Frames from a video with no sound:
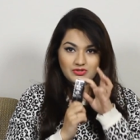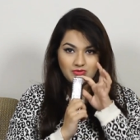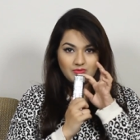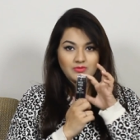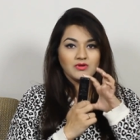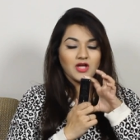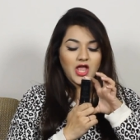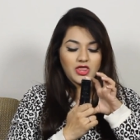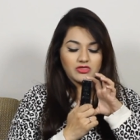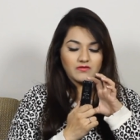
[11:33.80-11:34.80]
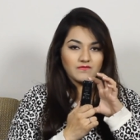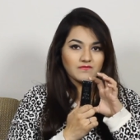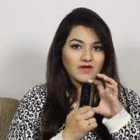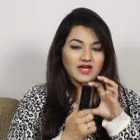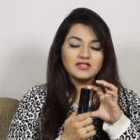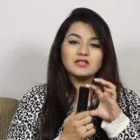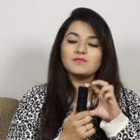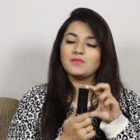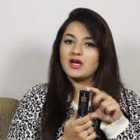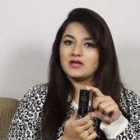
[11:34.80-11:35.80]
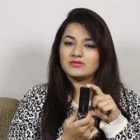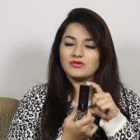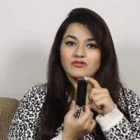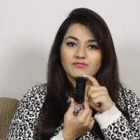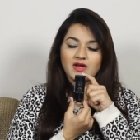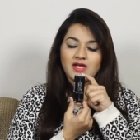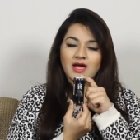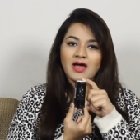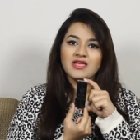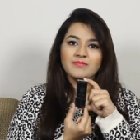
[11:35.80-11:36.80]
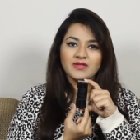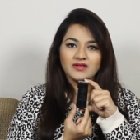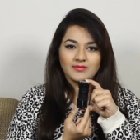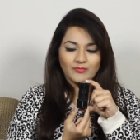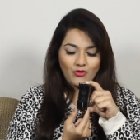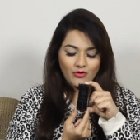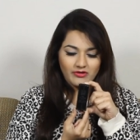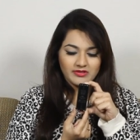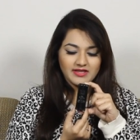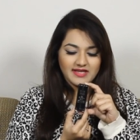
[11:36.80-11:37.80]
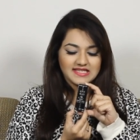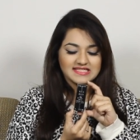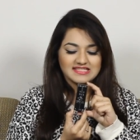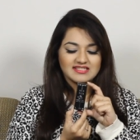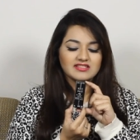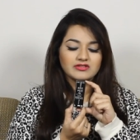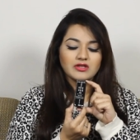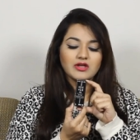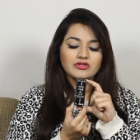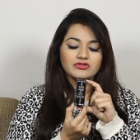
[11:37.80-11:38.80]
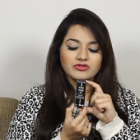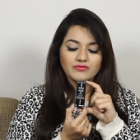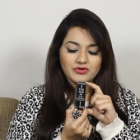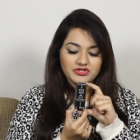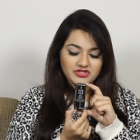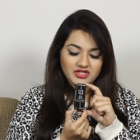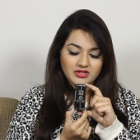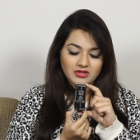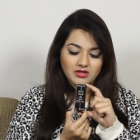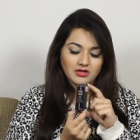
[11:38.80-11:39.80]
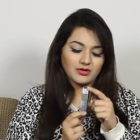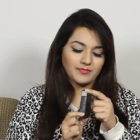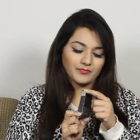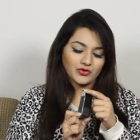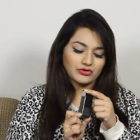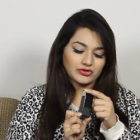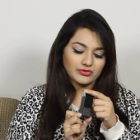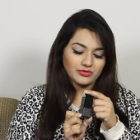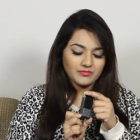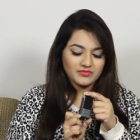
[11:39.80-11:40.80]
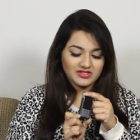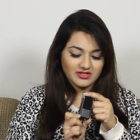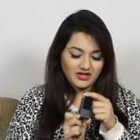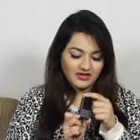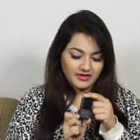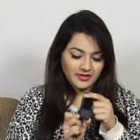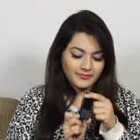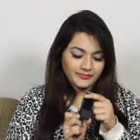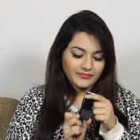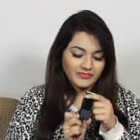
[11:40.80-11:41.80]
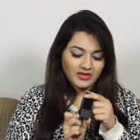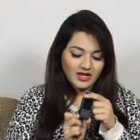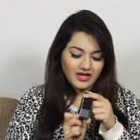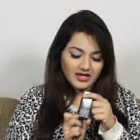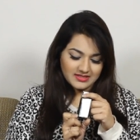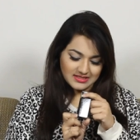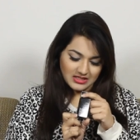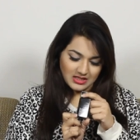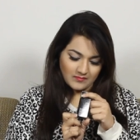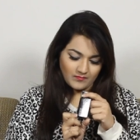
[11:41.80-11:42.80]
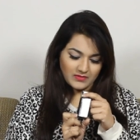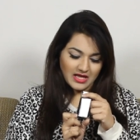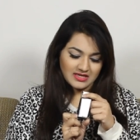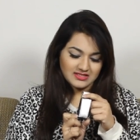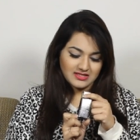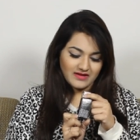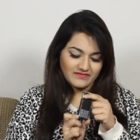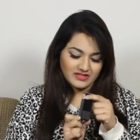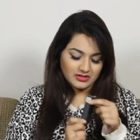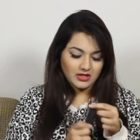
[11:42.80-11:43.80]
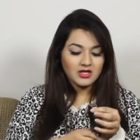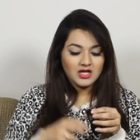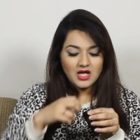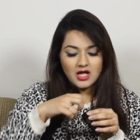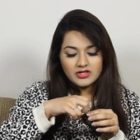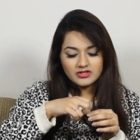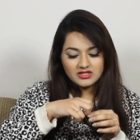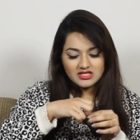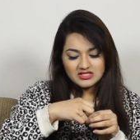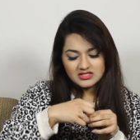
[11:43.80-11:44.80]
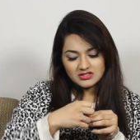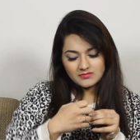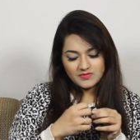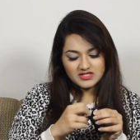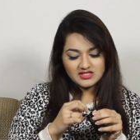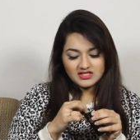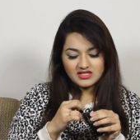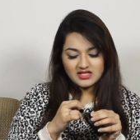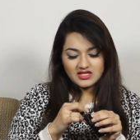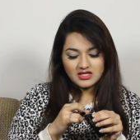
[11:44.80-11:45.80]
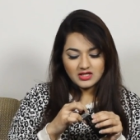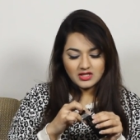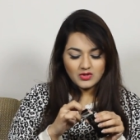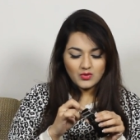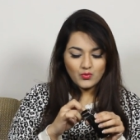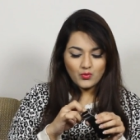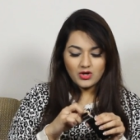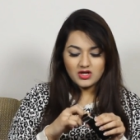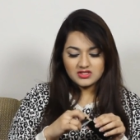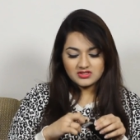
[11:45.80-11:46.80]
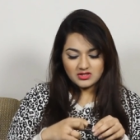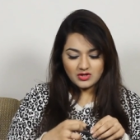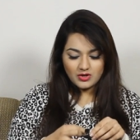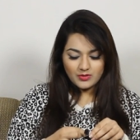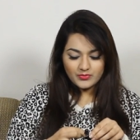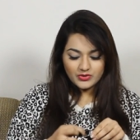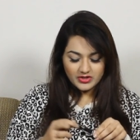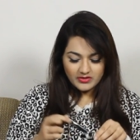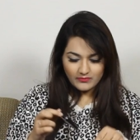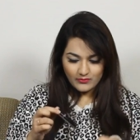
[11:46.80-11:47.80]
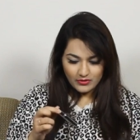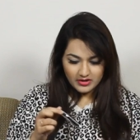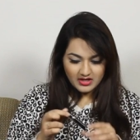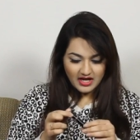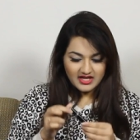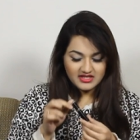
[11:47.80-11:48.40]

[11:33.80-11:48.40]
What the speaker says: so the final part of my eye makeup haul is this Givenchy Couture Mascara. It's in black taffeta. This basically was a beauty reward. I